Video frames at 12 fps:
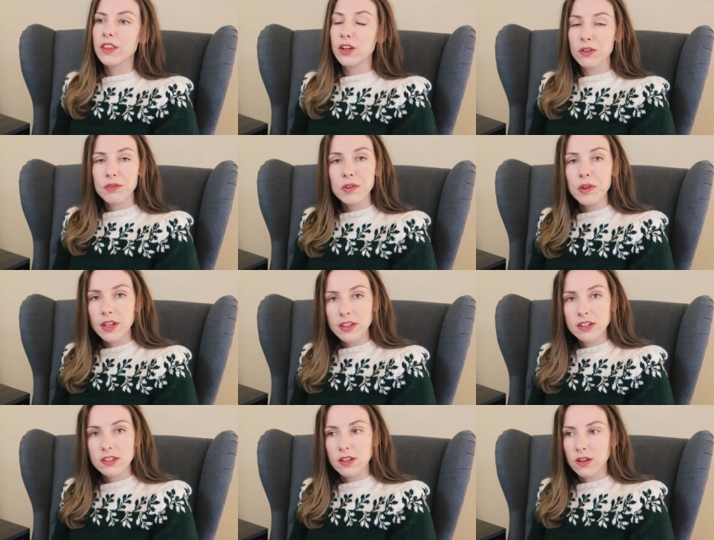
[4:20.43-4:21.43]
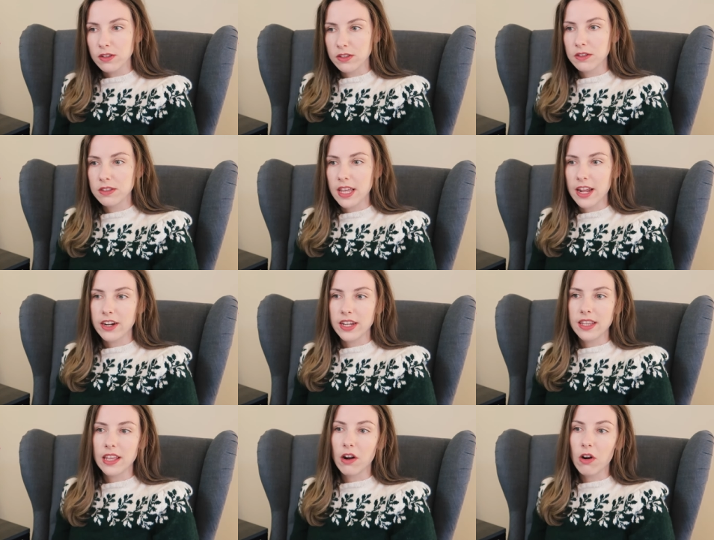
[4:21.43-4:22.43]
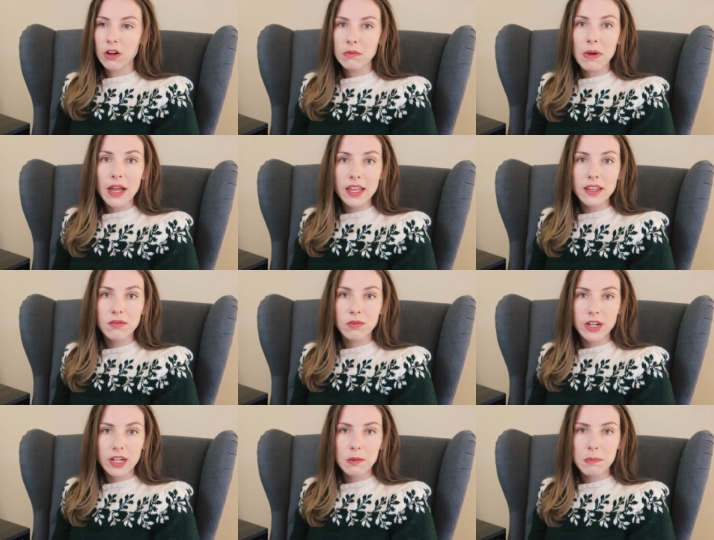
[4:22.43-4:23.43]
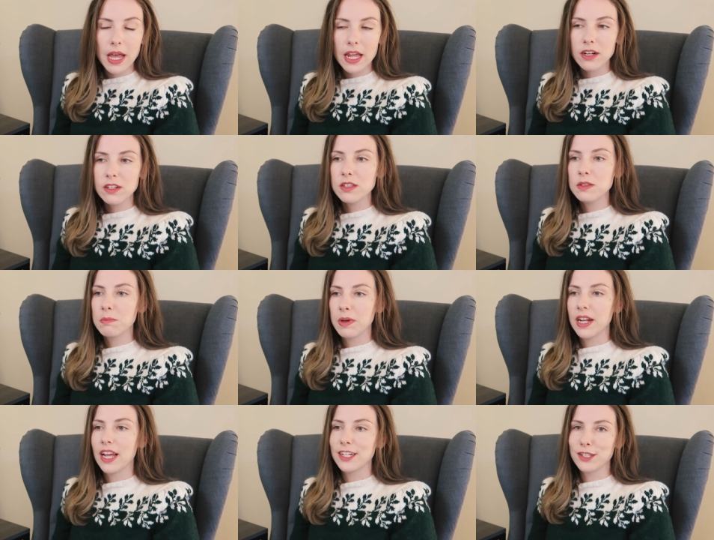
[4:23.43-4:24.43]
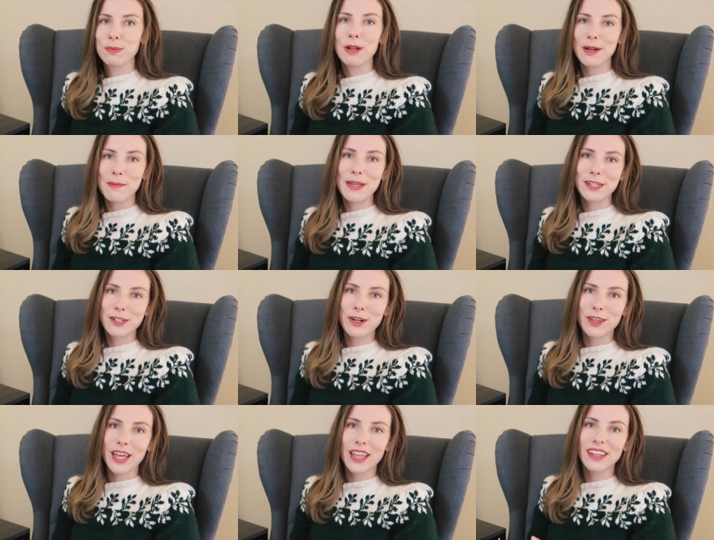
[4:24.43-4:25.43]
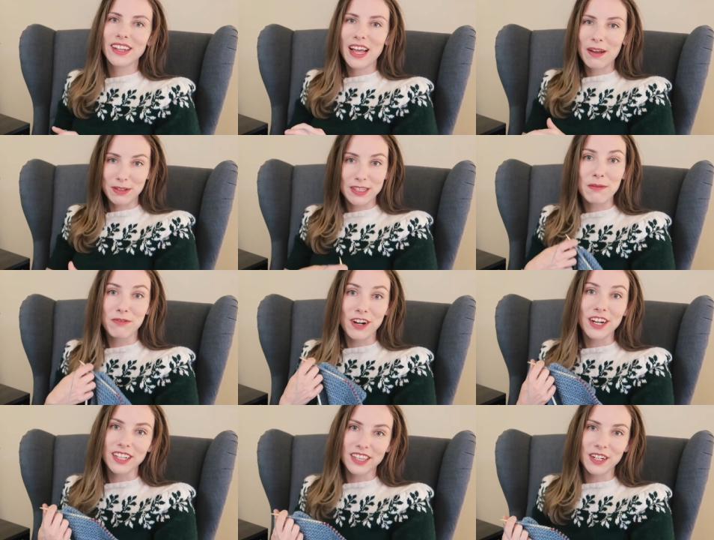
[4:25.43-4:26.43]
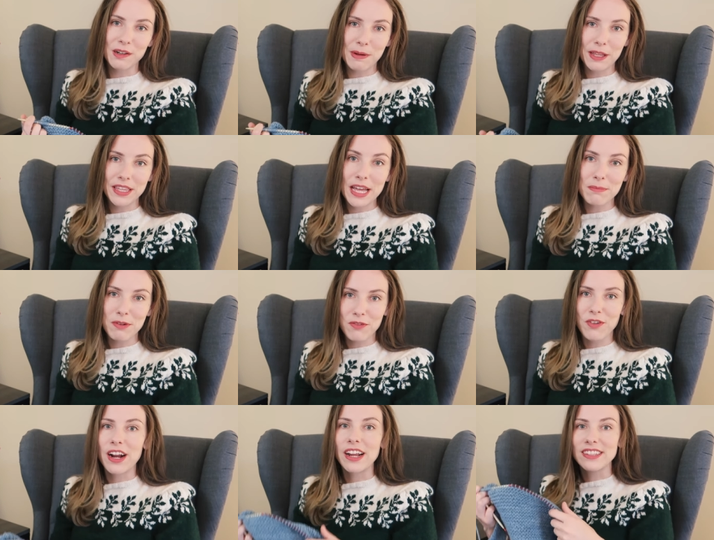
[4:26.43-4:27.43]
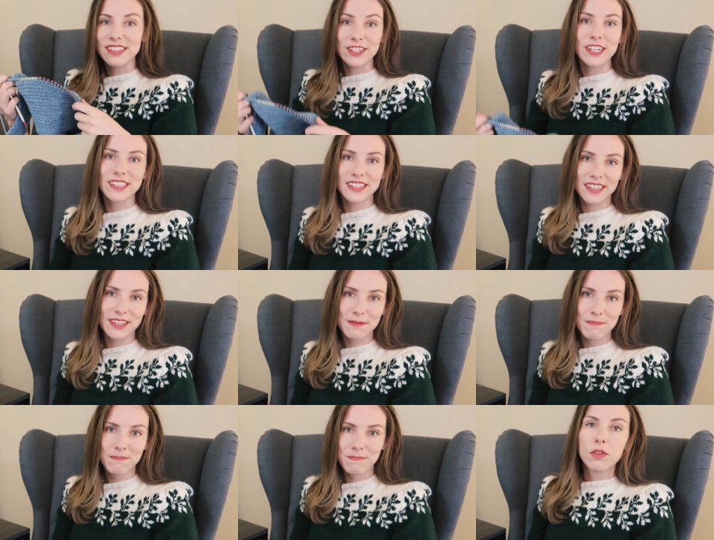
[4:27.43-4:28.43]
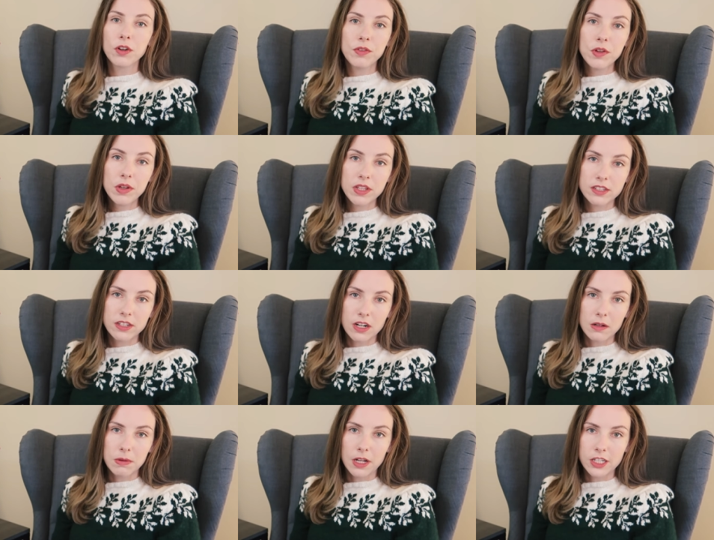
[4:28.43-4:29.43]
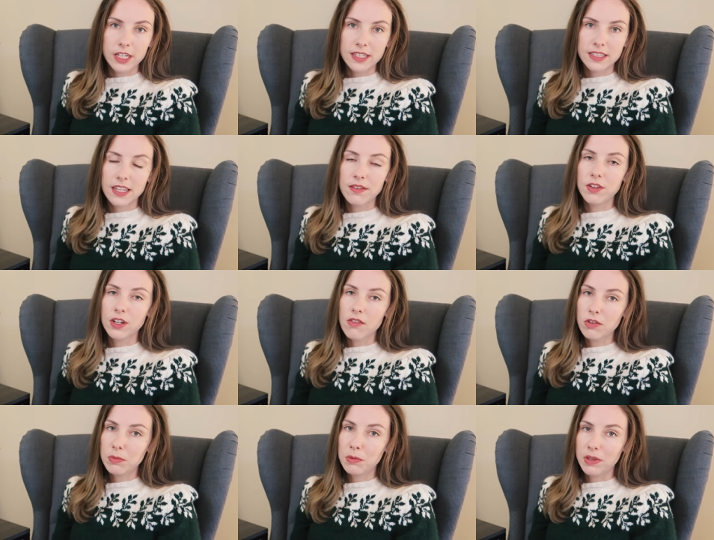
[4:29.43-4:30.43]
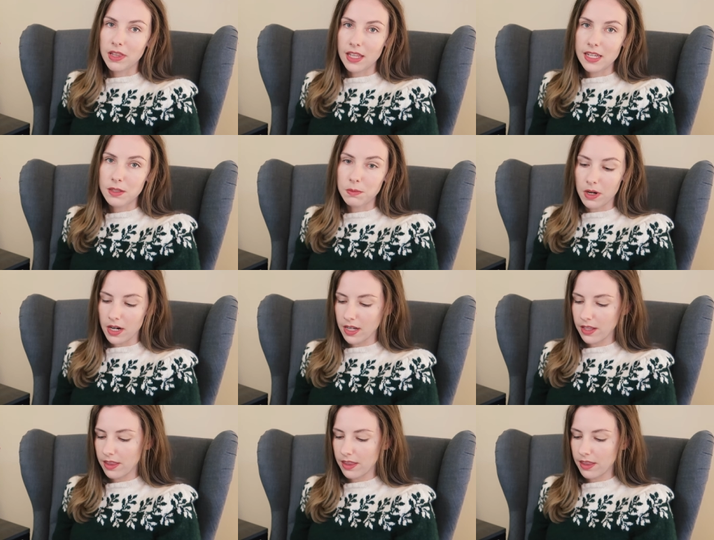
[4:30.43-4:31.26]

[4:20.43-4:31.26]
There are a few others also scattered in that aren't my written up patterns, but I just wanted to make sure that I was upfront and clear about that before I suggested them. For a few other starter projects, if you're comfortable with lace work,